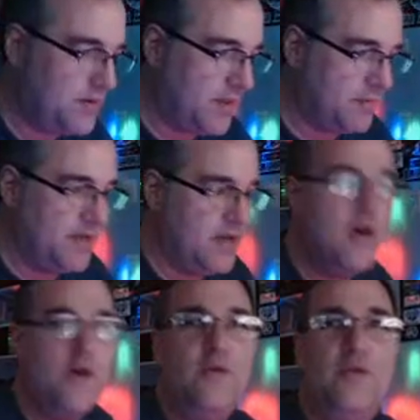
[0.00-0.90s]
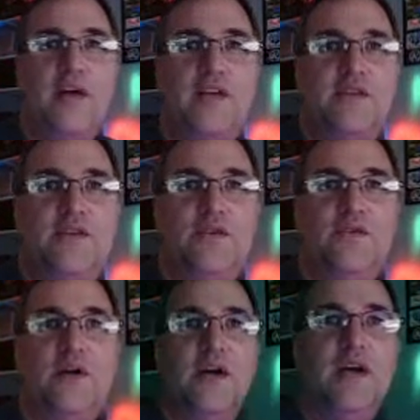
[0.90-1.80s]
Let me know that you
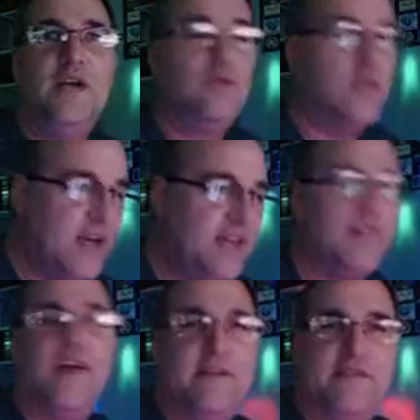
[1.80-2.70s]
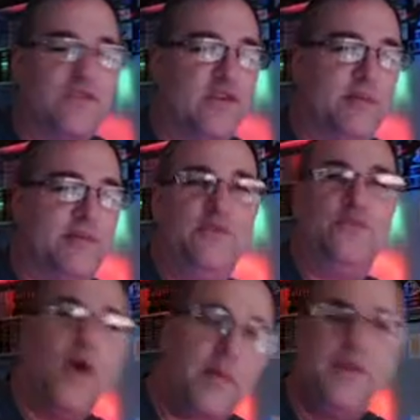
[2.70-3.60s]
like live streams. You
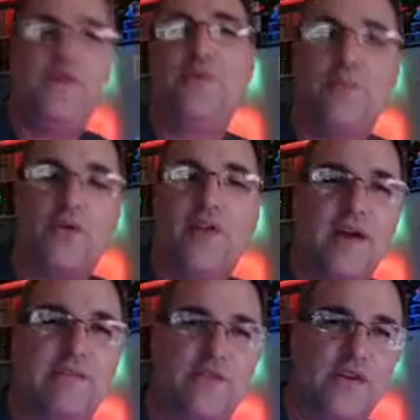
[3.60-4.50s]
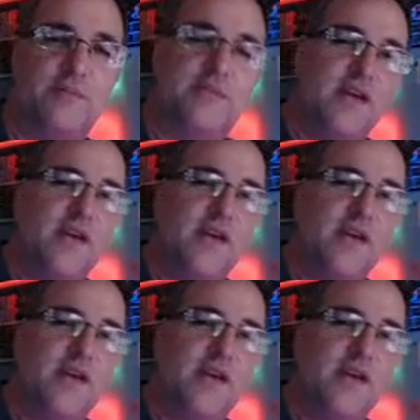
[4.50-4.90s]
want me to do more live streams.